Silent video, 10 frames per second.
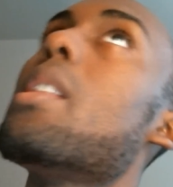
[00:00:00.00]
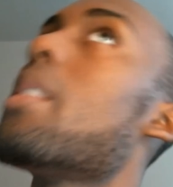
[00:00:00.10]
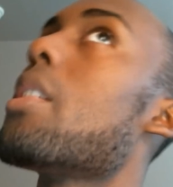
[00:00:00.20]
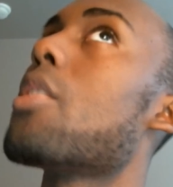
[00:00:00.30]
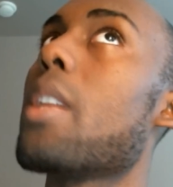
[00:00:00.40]

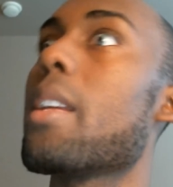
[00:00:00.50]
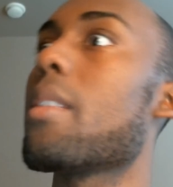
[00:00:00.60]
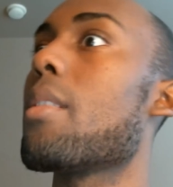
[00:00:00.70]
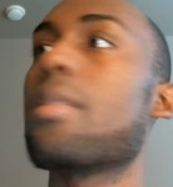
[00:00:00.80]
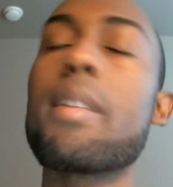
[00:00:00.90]
stitch
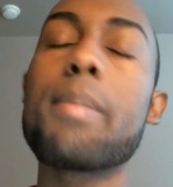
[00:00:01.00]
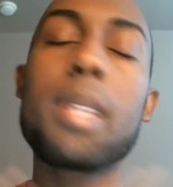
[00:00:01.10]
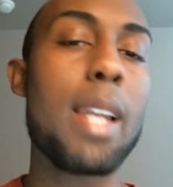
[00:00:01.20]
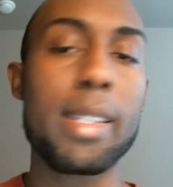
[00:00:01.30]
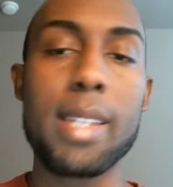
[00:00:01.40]
length or
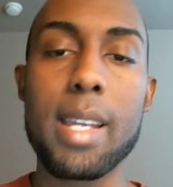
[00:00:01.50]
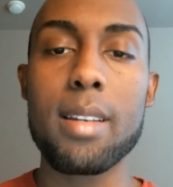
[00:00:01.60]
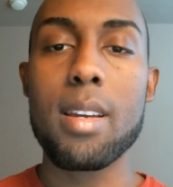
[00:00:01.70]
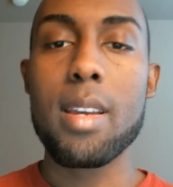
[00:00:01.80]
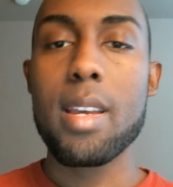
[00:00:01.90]
something like that.
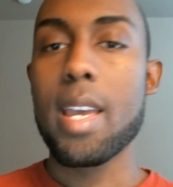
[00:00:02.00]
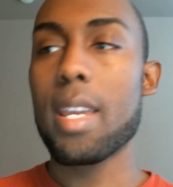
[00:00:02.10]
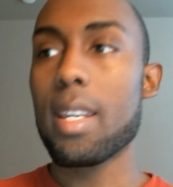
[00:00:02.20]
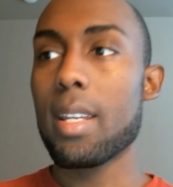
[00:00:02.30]
And